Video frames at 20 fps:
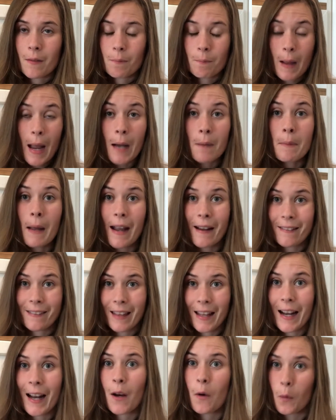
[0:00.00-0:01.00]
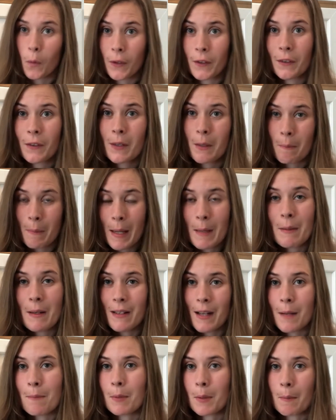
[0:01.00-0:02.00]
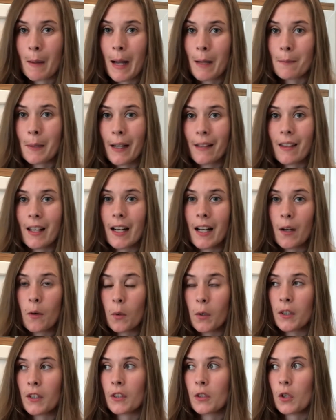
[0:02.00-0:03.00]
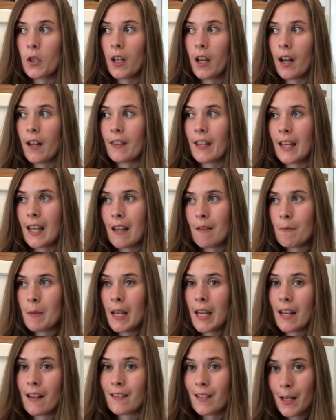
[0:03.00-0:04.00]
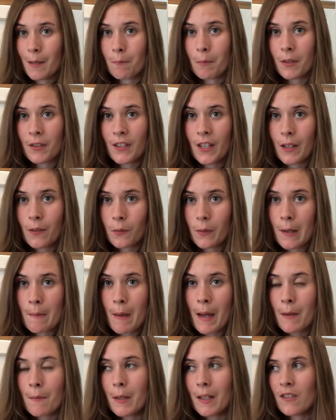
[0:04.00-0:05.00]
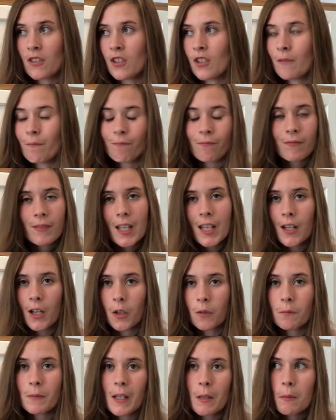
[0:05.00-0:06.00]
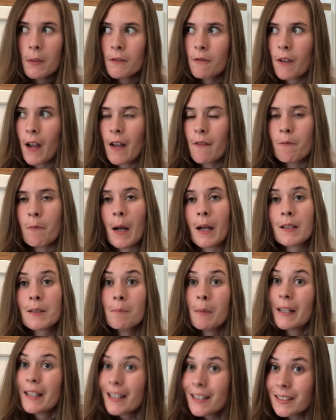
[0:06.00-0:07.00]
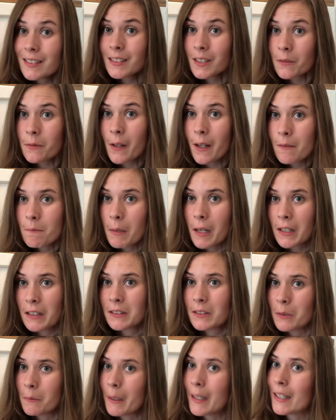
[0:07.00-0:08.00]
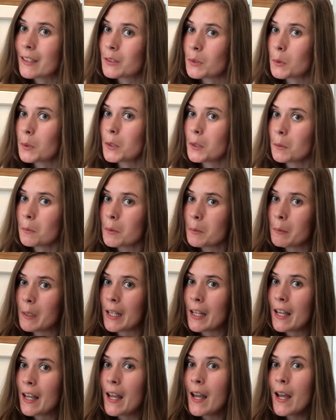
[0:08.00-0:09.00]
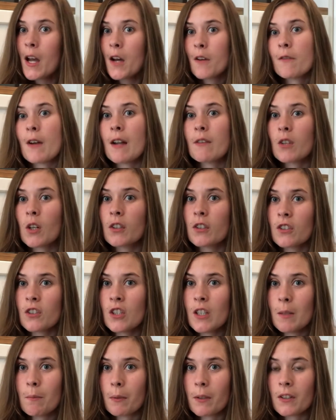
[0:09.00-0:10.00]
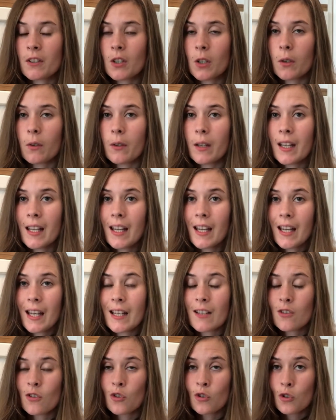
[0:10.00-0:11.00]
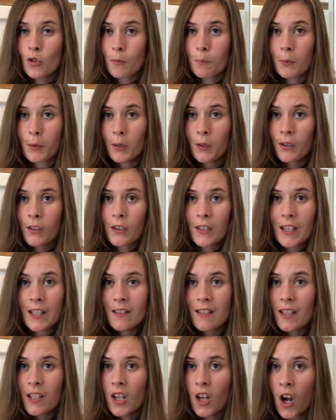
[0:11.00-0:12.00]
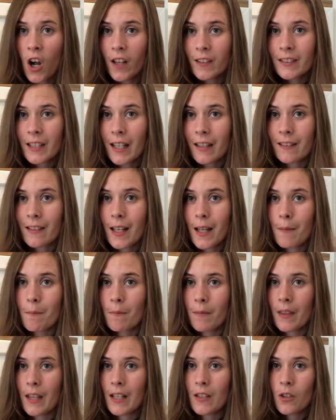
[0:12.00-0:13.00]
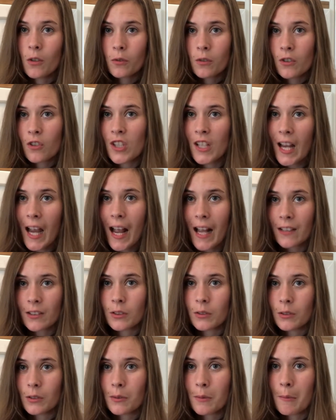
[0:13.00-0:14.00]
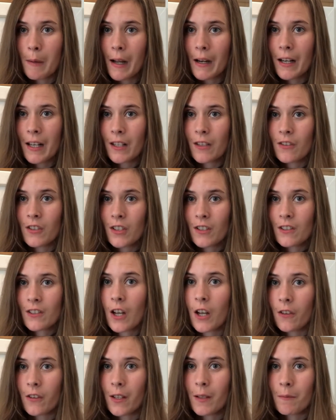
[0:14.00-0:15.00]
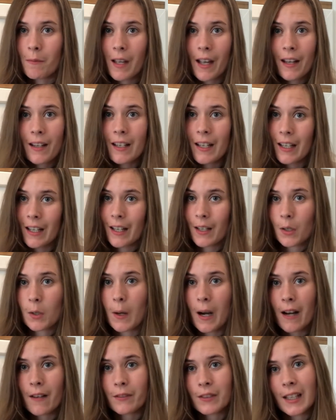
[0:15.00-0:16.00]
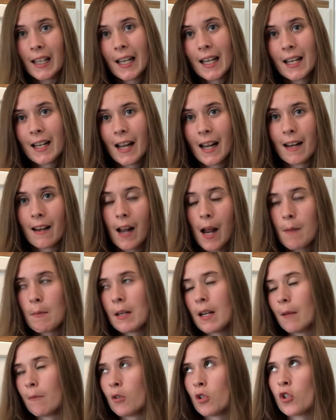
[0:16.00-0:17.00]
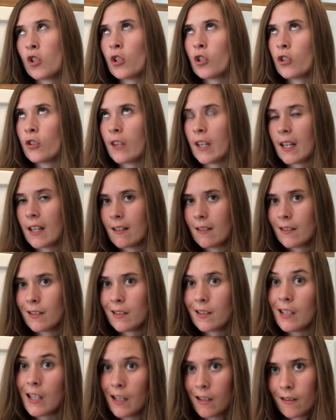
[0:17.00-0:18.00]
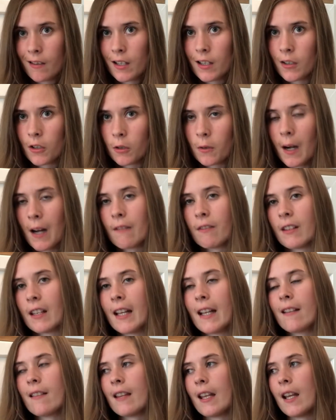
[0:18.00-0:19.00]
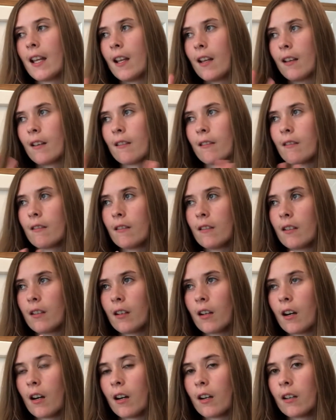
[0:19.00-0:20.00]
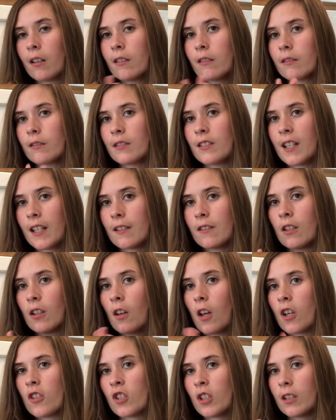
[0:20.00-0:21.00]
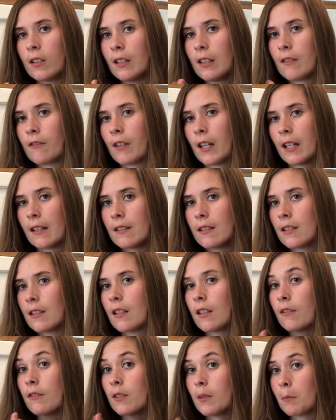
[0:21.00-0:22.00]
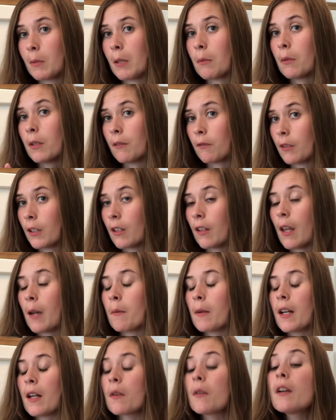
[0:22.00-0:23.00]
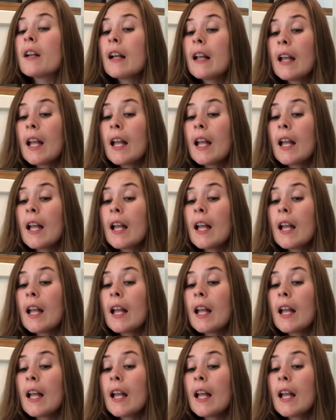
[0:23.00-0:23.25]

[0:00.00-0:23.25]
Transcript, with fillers: backpack that I ordered, the baby diaper backpack that I ordered, uh, they gave me a 10% rebate, which, you know, it was five bucks, but it's still five bucks. So my next order will be $5 cheaper. So it's super easy to contact them. They don't usually hassle you about it. You just tell them that it arrived late. And I mean, I'm sure they can see that it arrived late. They are technologically advanced enough to be able to figure that one out.